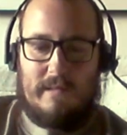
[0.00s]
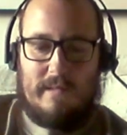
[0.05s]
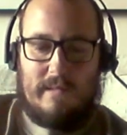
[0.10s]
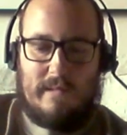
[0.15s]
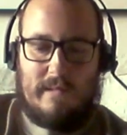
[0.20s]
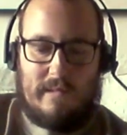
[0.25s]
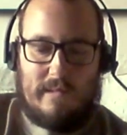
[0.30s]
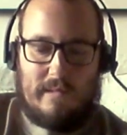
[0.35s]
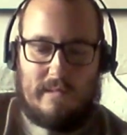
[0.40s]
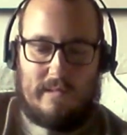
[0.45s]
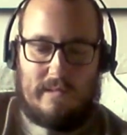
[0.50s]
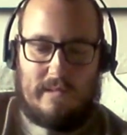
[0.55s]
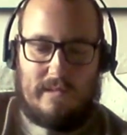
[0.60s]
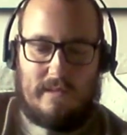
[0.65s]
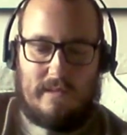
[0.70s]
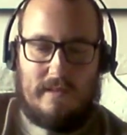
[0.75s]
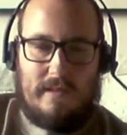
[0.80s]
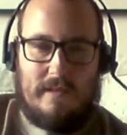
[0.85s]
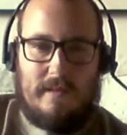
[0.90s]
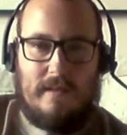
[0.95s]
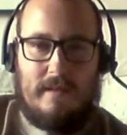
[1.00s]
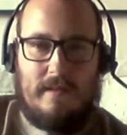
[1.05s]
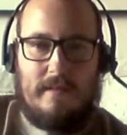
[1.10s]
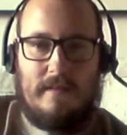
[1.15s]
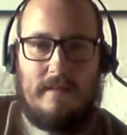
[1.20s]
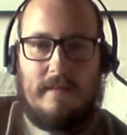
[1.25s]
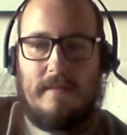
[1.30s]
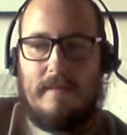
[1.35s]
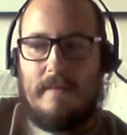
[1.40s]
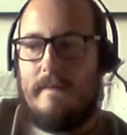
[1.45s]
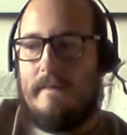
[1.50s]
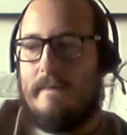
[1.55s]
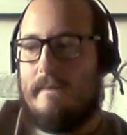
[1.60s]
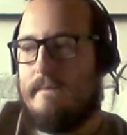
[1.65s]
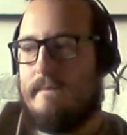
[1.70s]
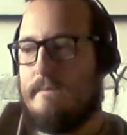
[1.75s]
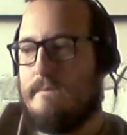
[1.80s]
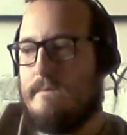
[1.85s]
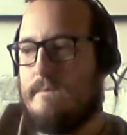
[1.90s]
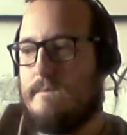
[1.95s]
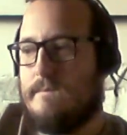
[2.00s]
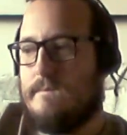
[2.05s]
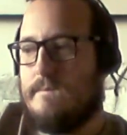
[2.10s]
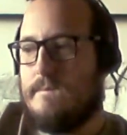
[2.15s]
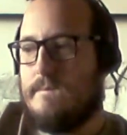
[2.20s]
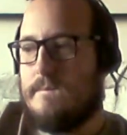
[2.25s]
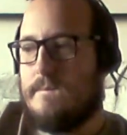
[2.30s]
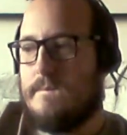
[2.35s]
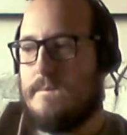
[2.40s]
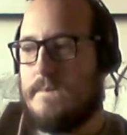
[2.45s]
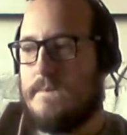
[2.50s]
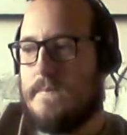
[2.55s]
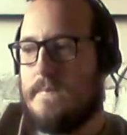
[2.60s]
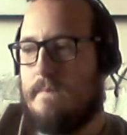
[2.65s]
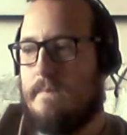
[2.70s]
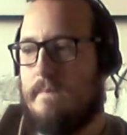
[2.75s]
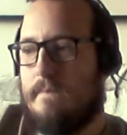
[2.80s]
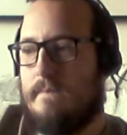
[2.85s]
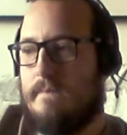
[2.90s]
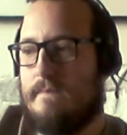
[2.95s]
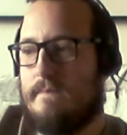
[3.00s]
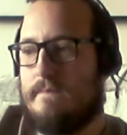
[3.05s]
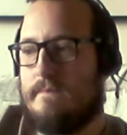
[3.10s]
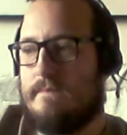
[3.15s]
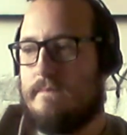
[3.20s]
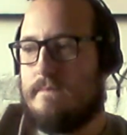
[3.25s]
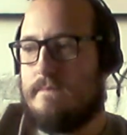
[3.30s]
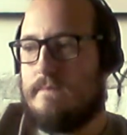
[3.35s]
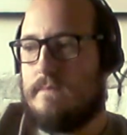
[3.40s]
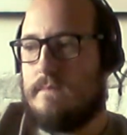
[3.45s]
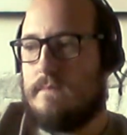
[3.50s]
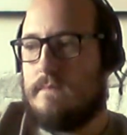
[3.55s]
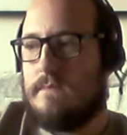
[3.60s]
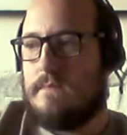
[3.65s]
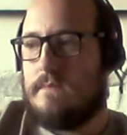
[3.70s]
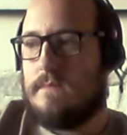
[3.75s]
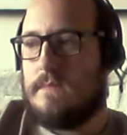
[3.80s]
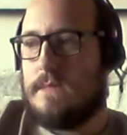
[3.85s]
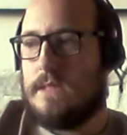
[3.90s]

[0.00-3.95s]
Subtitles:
No words are spoken by the person on screen.